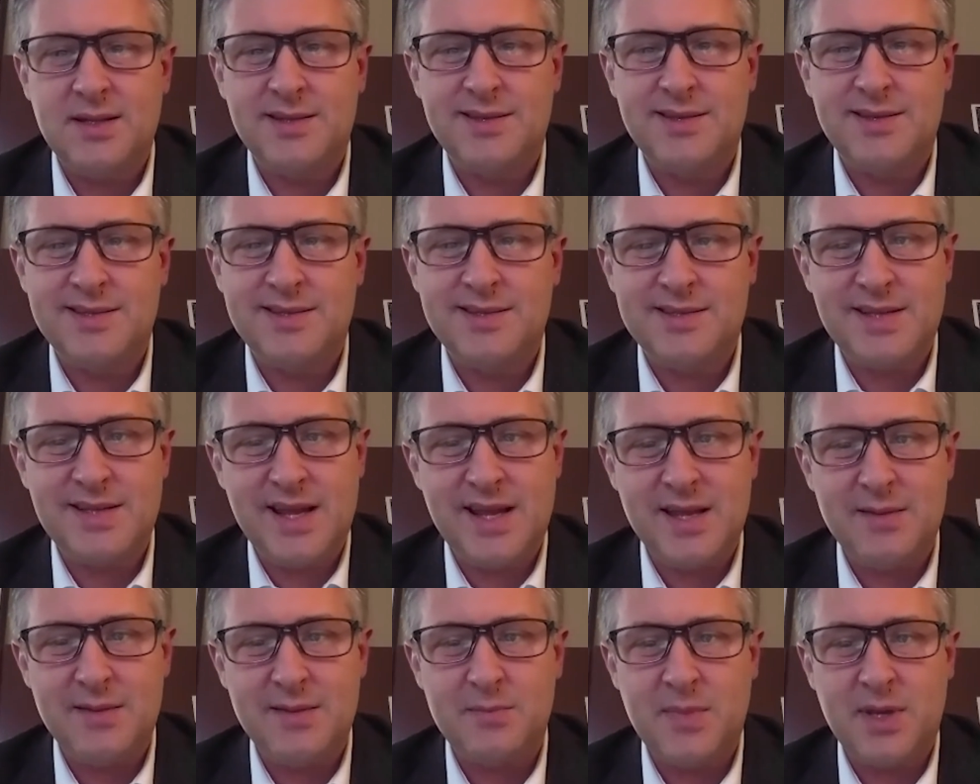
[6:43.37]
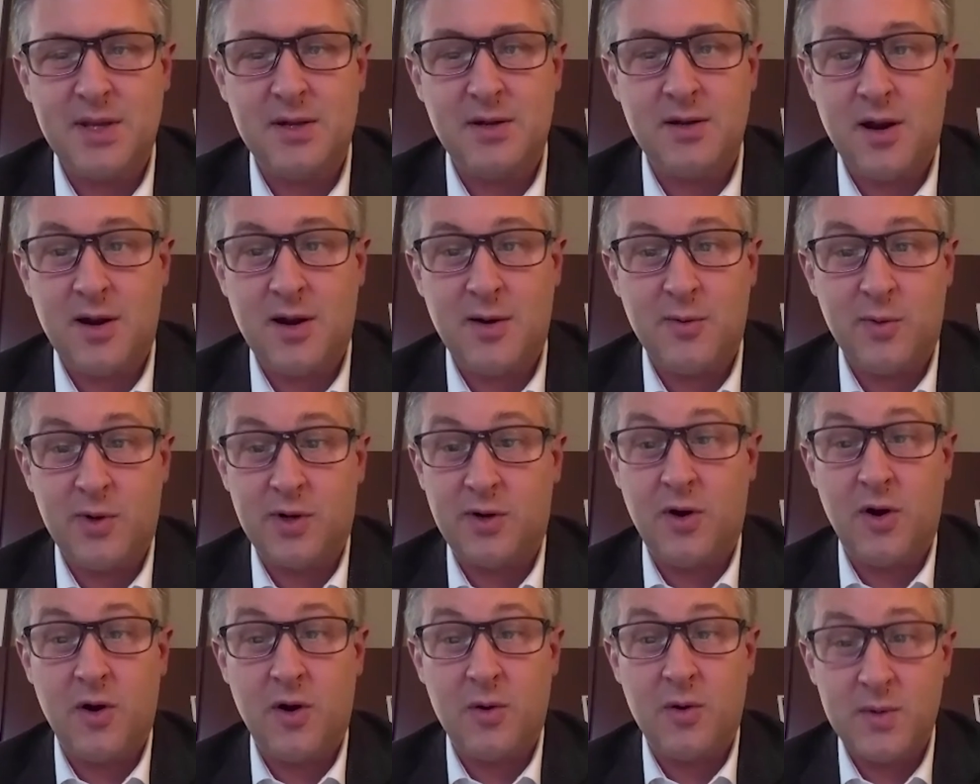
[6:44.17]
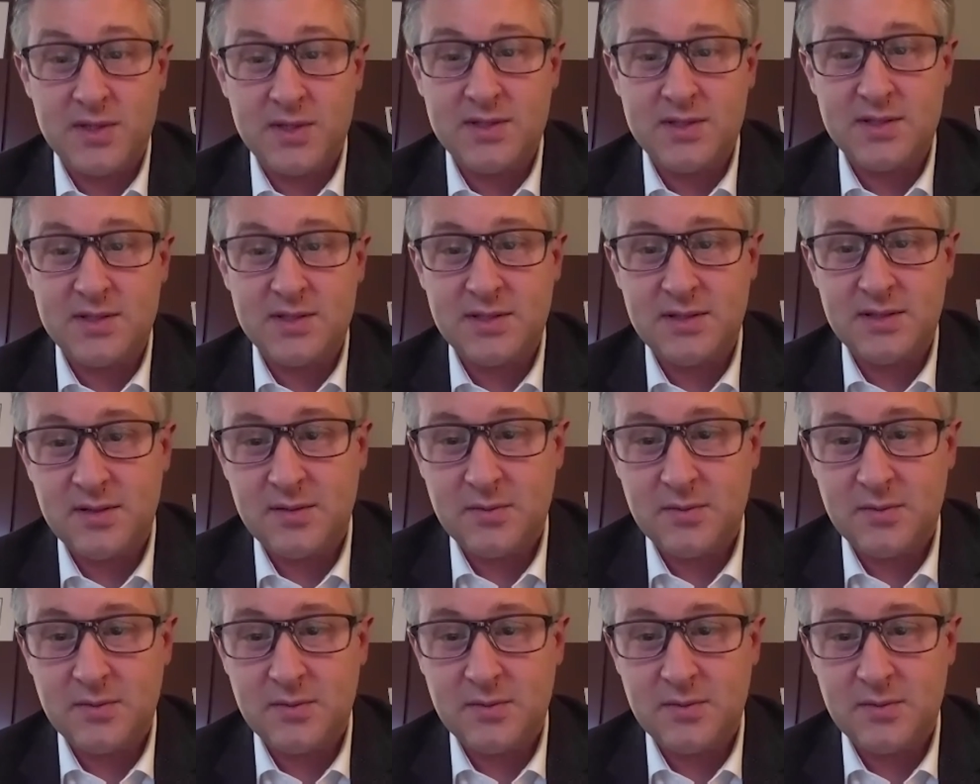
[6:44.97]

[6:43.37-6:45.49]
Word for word: that this time and our work always